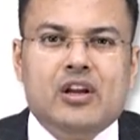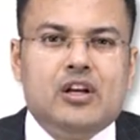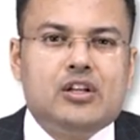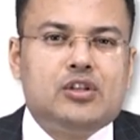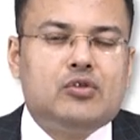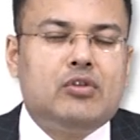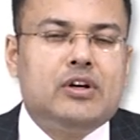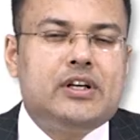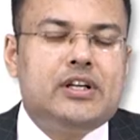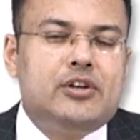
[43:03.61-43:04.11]

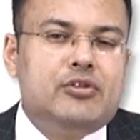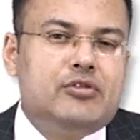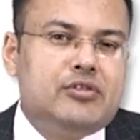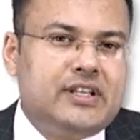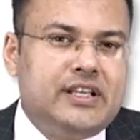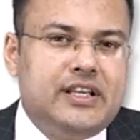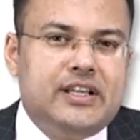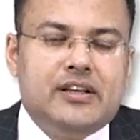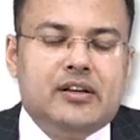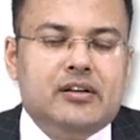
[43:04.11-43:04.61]
So what did you
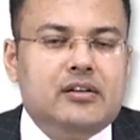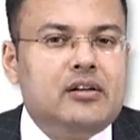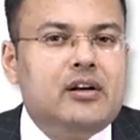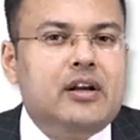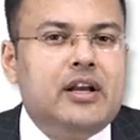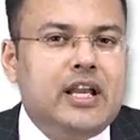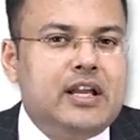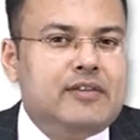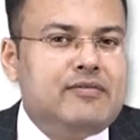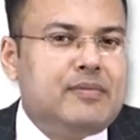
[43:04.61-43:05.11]
see here?
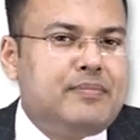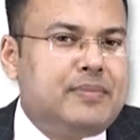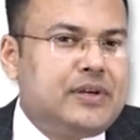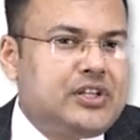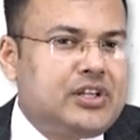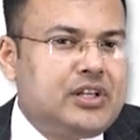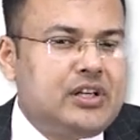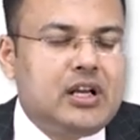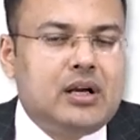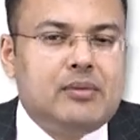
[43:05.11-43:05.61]
If a
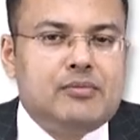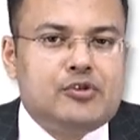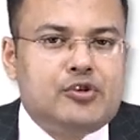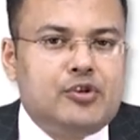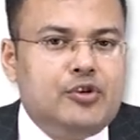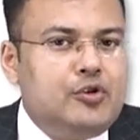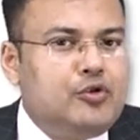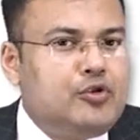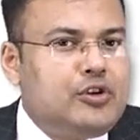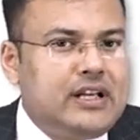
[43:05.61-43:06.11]
patient comes to you,